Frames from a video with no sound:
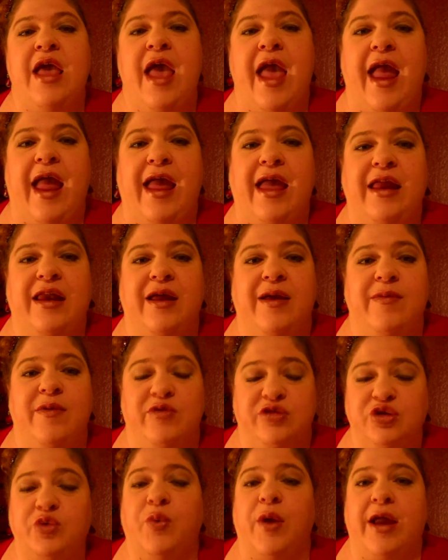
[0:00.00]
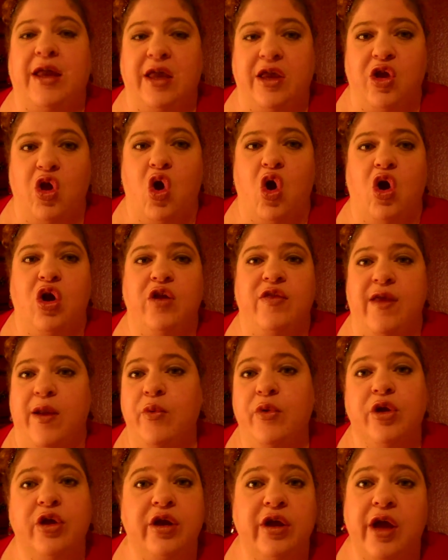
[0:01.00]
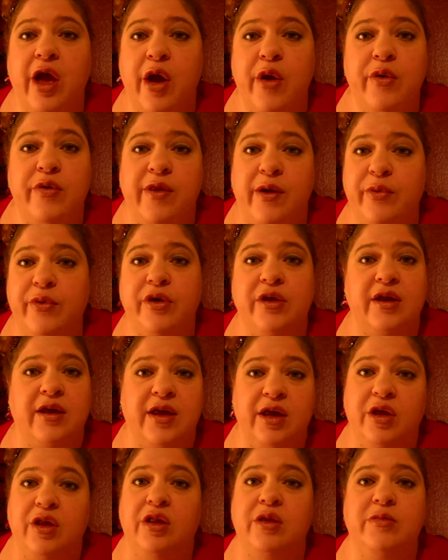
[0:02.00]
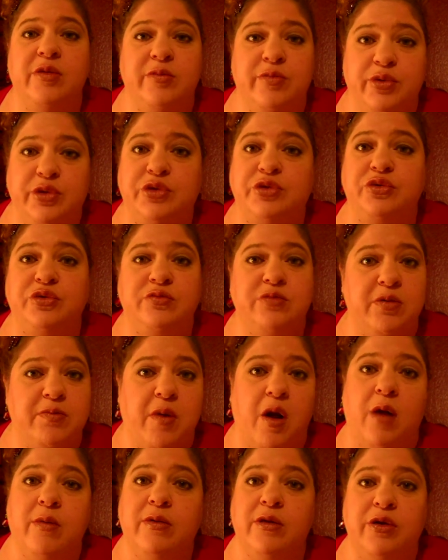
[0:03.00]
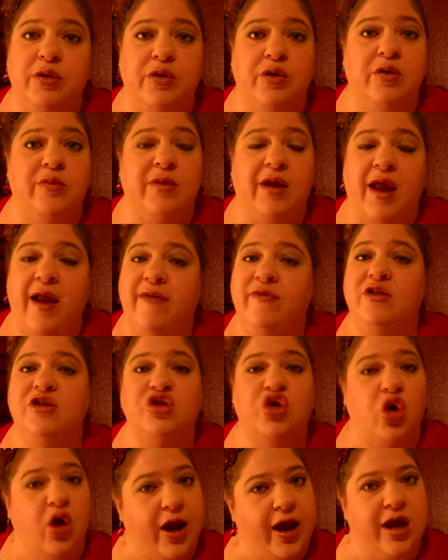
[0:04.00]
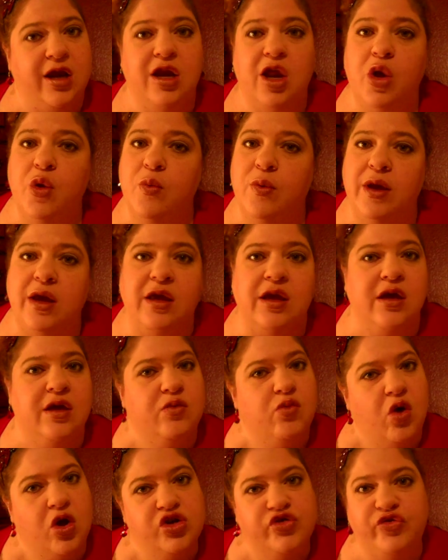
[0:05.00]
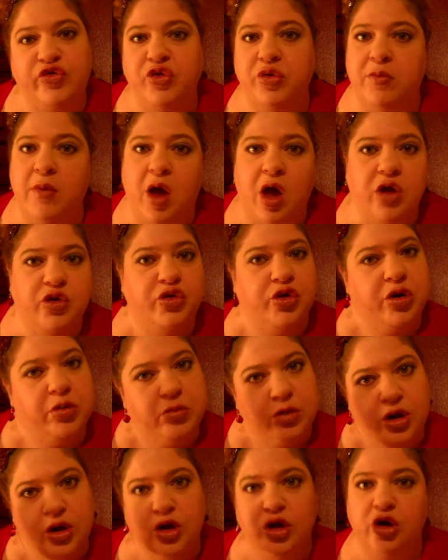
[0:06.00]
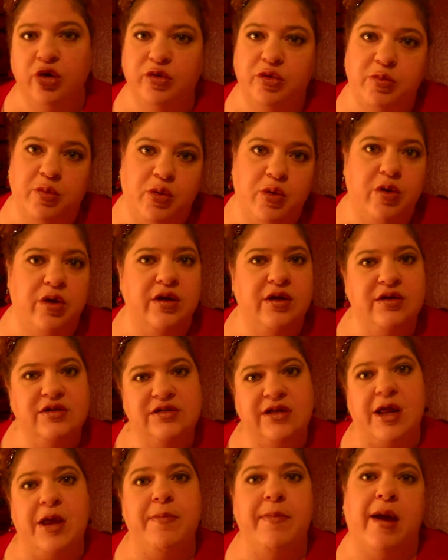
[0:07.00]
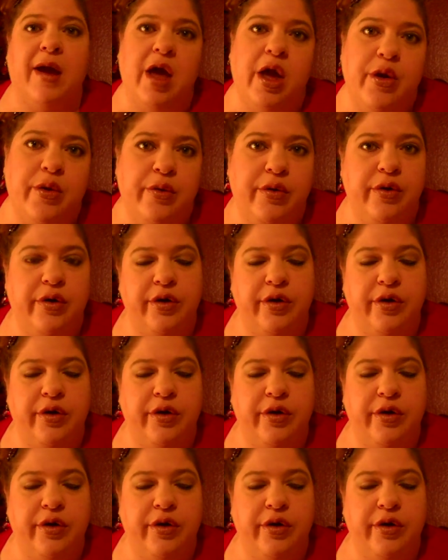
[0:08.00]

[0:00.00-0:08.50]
And it was a wrecking yard, and they were going to go and they were going to kill them and butcher them and barbecue them and have this grand old weekend, watch football, drink beer with the boys, eat my goat.